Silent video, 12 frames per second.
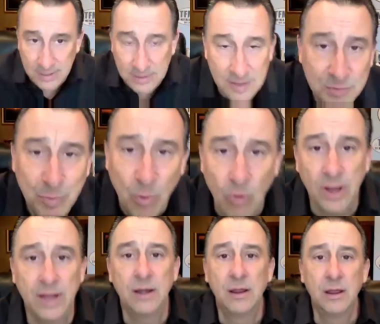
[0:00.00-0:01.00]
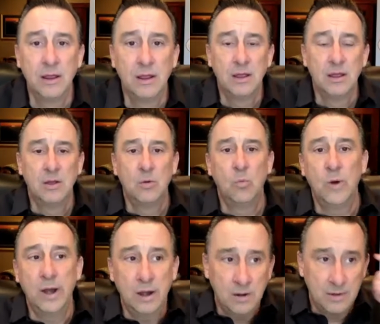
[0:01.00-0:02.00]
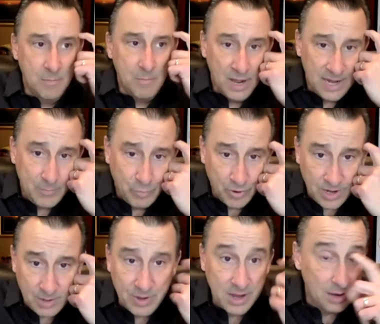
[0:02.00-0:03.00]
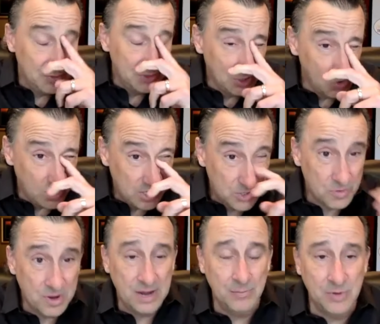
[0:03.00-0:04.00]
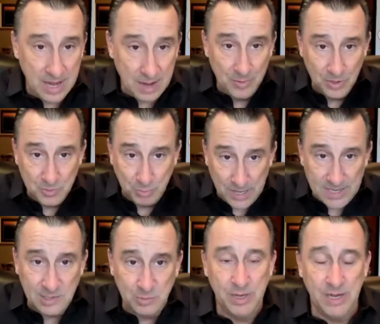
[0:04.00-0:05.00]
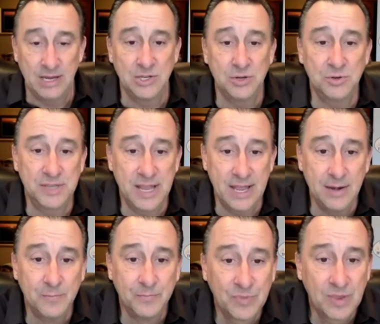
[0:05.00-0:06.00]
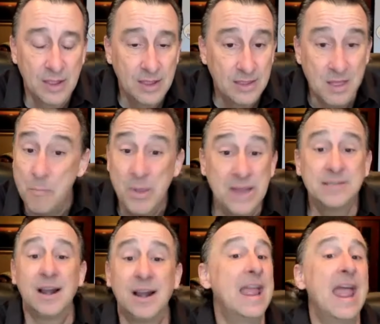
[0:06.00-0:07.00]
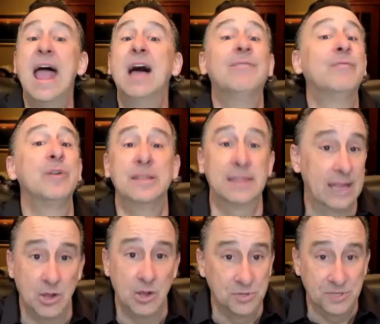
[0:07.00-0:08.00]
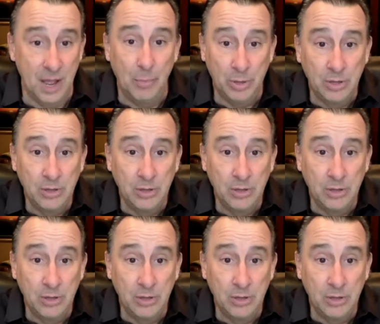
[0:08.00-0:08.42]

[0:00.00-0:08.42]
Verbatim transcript: to this point where the money printing becomes so extreme, keeping those plates spinning, as you said, that basically yeah. everything goes up.